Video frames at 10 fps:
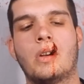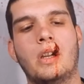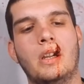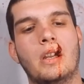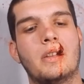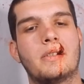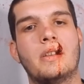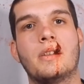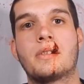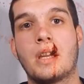It is
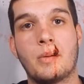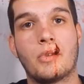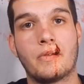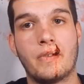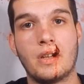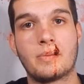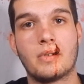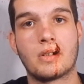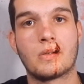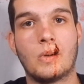the same on
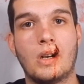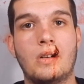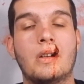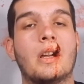Facebook as well,